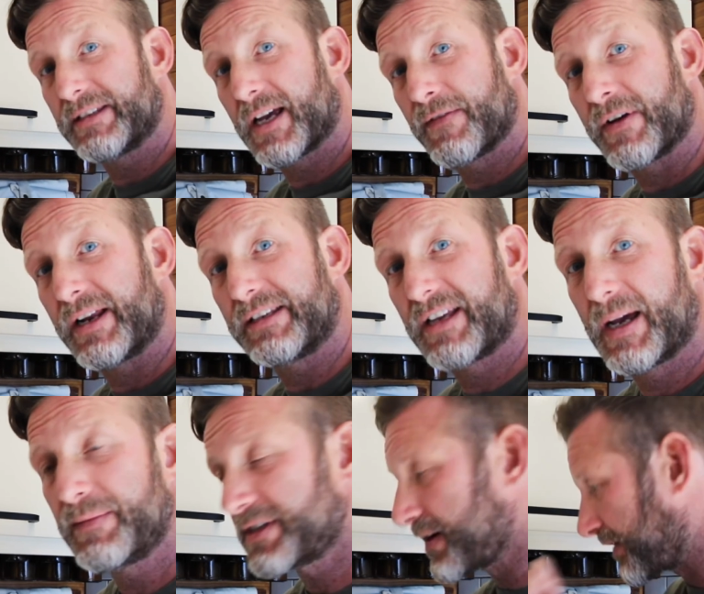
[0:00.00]
saver and a
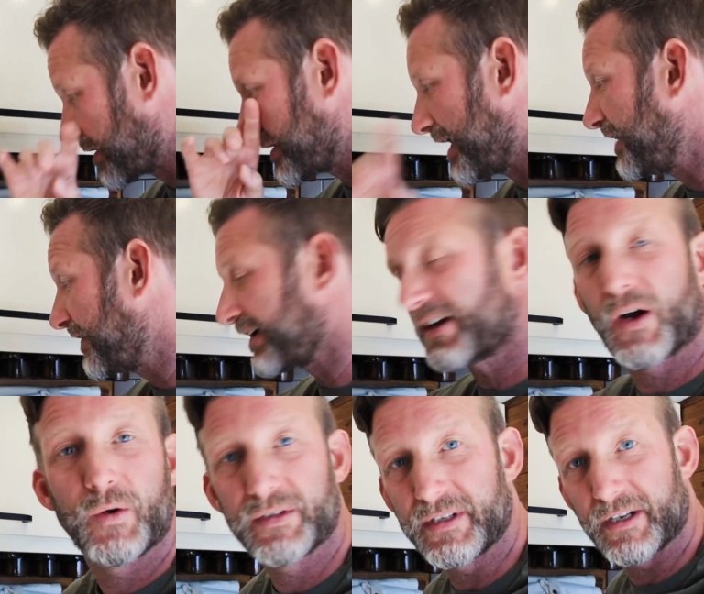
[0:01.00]
time saver because anything that
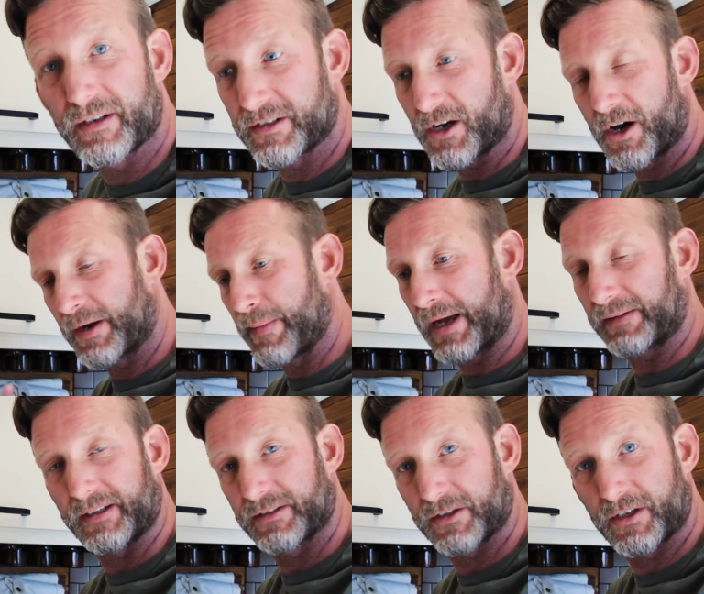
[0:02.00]
goes in here is
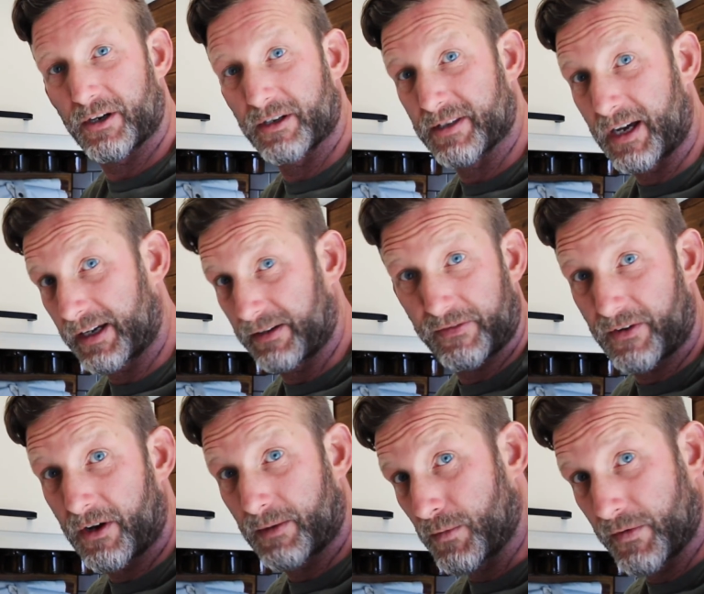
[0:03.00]
automatically secure. It's not going to
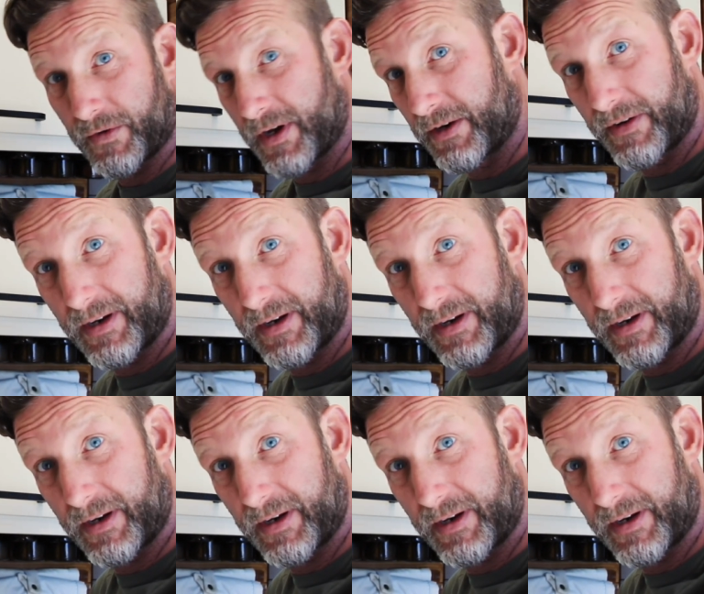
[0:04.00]
fall or move around or